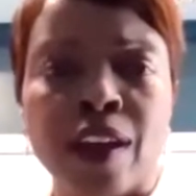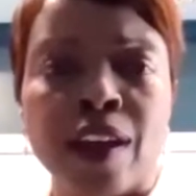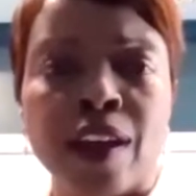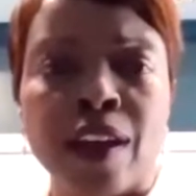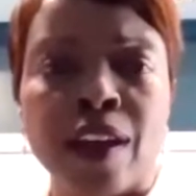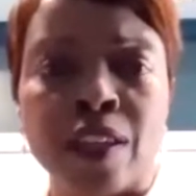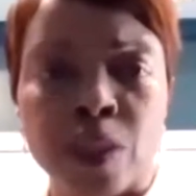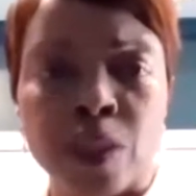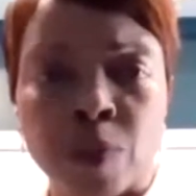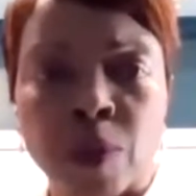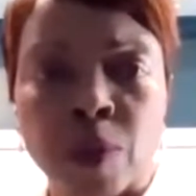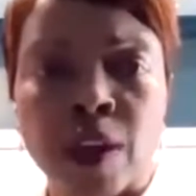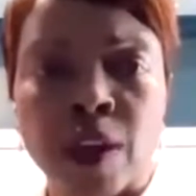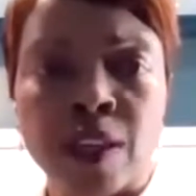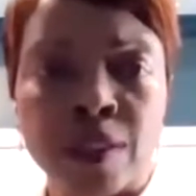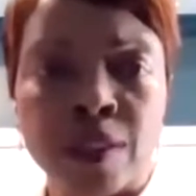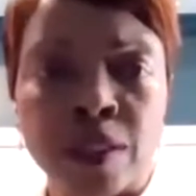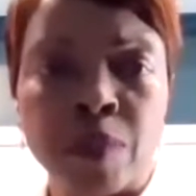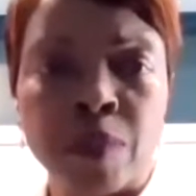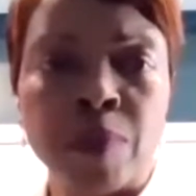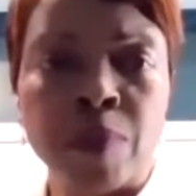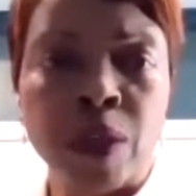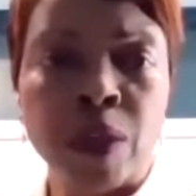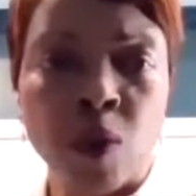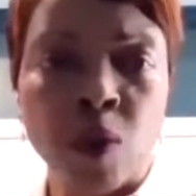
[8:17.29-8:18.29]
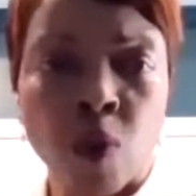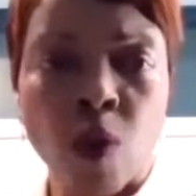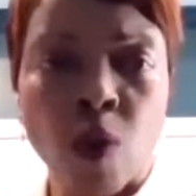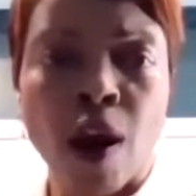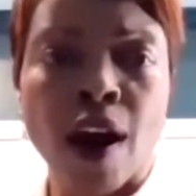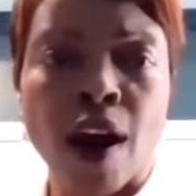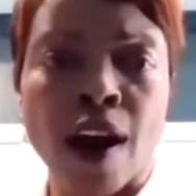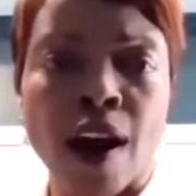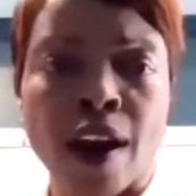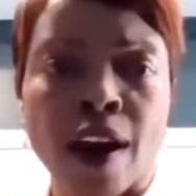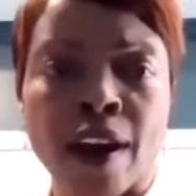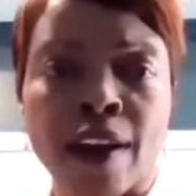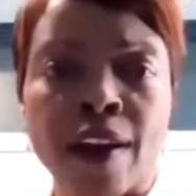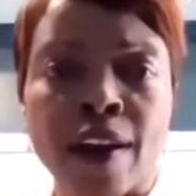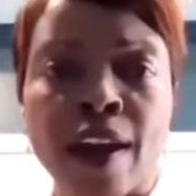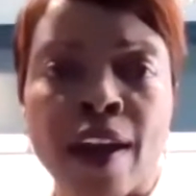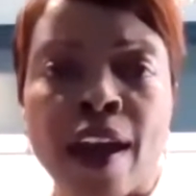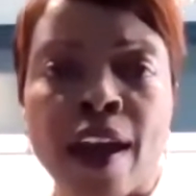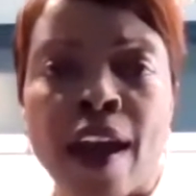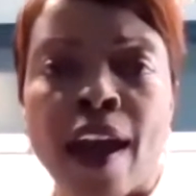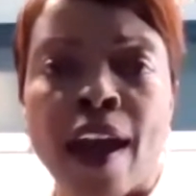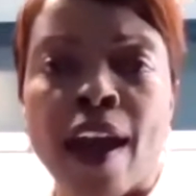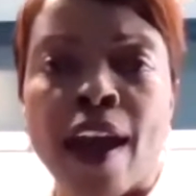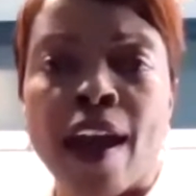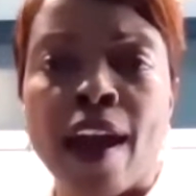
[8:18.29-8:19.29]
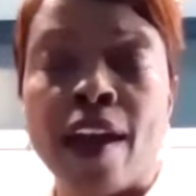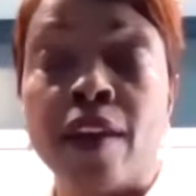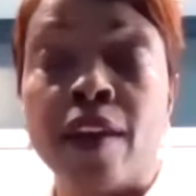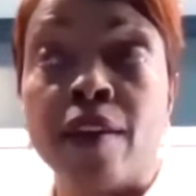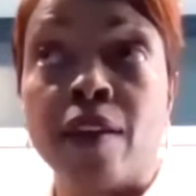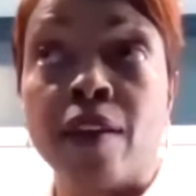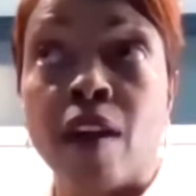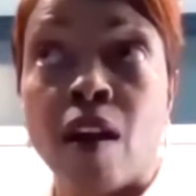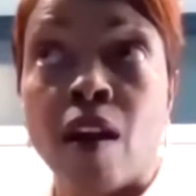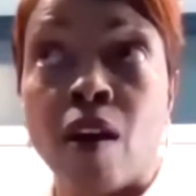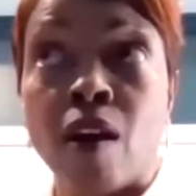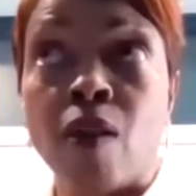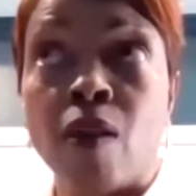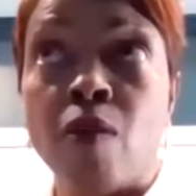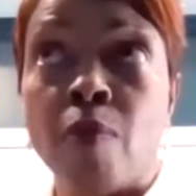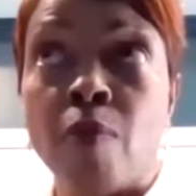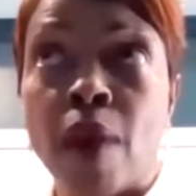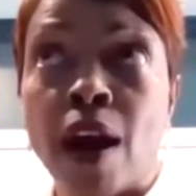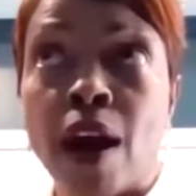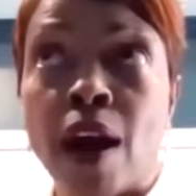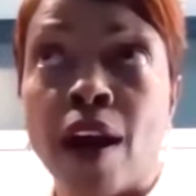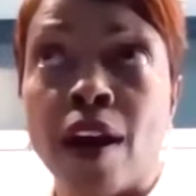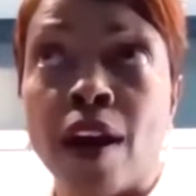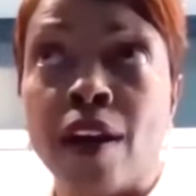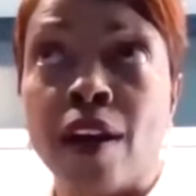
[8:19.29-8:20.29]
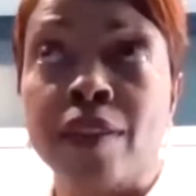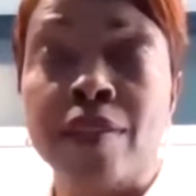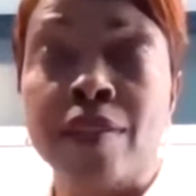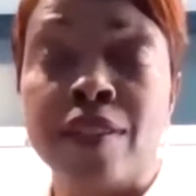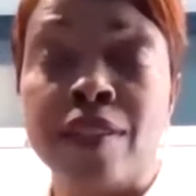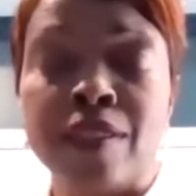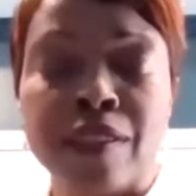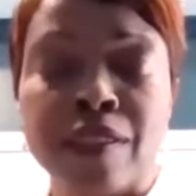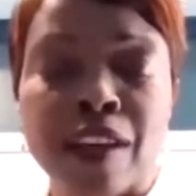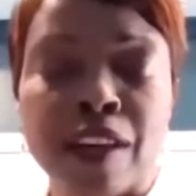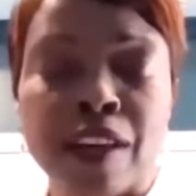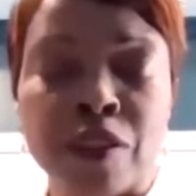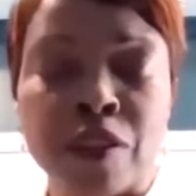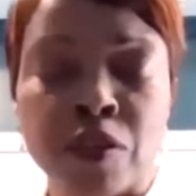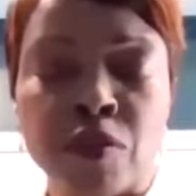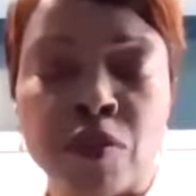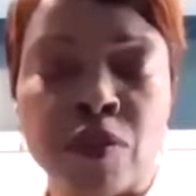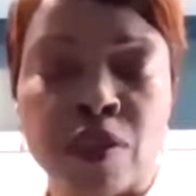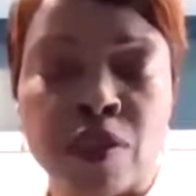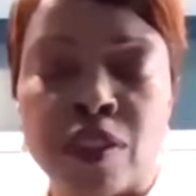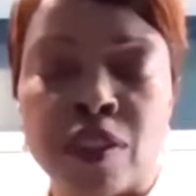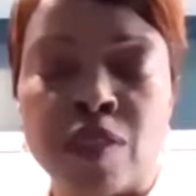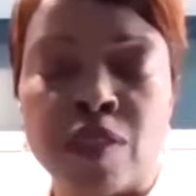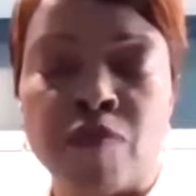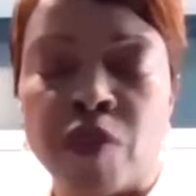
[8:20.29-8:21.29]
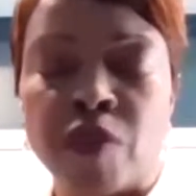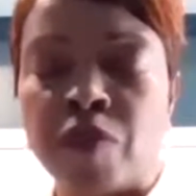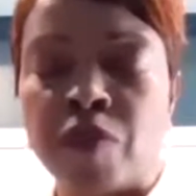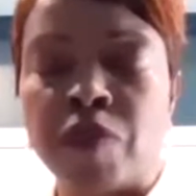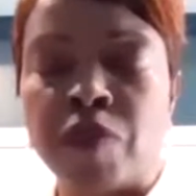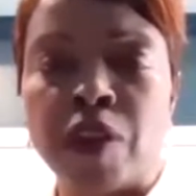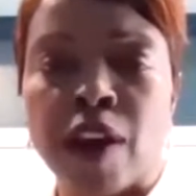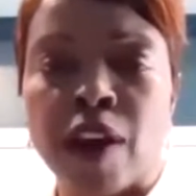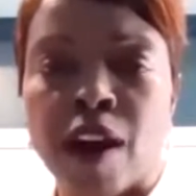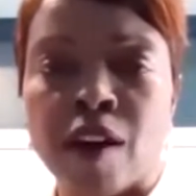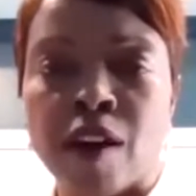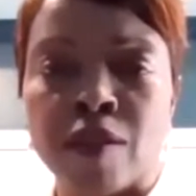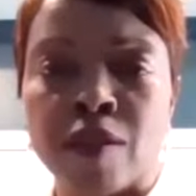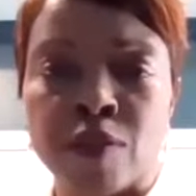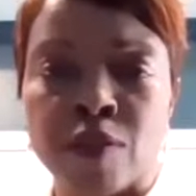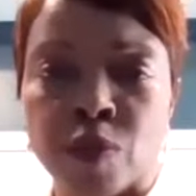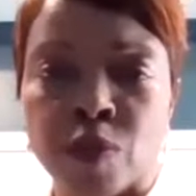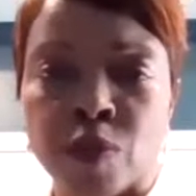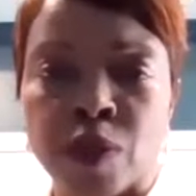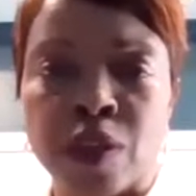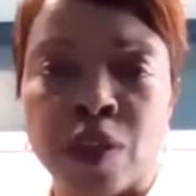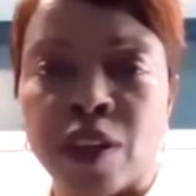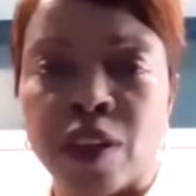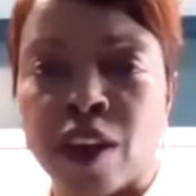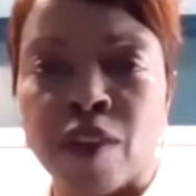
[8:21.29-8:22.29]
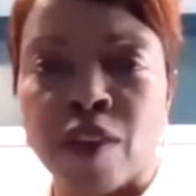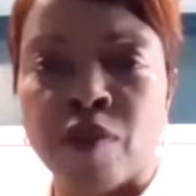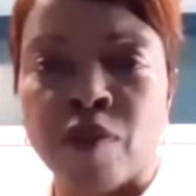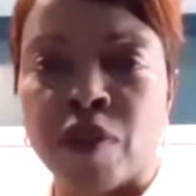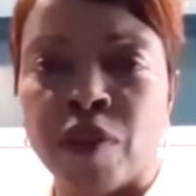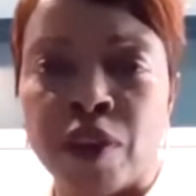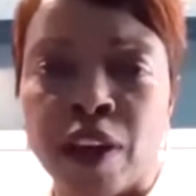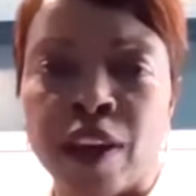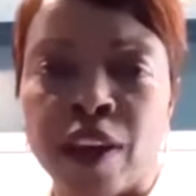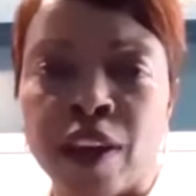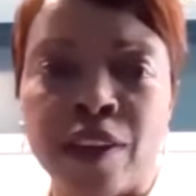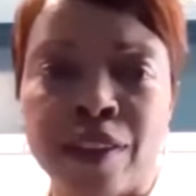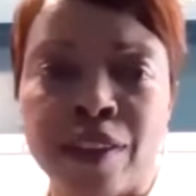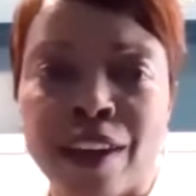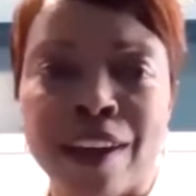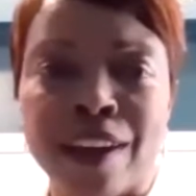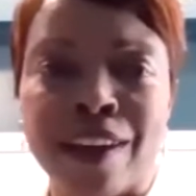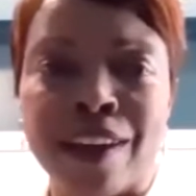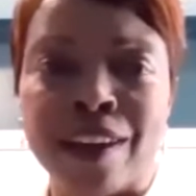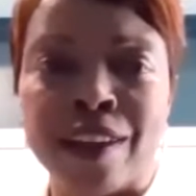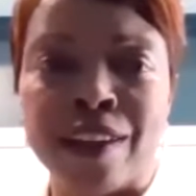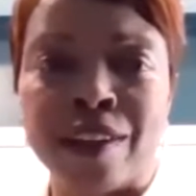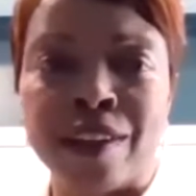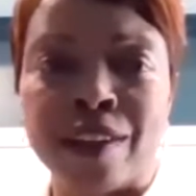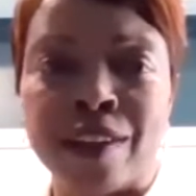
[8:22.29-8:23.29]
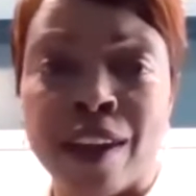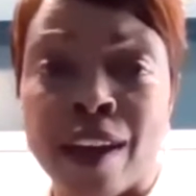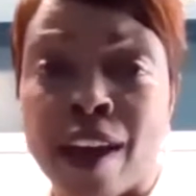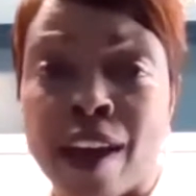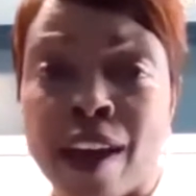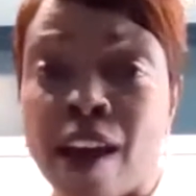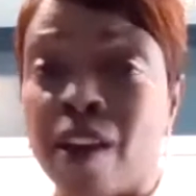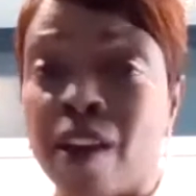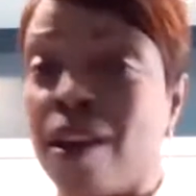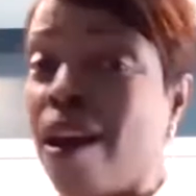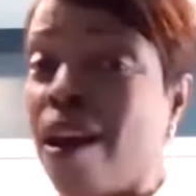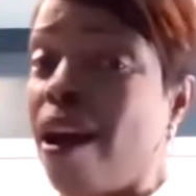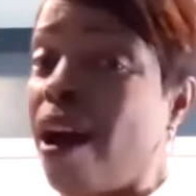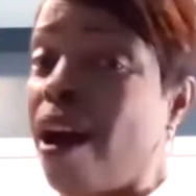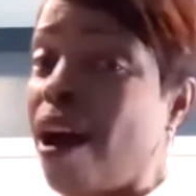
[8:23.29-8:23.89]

Explain to me why. And oh my, since I do this 50 hours a week, every day, day in and day out,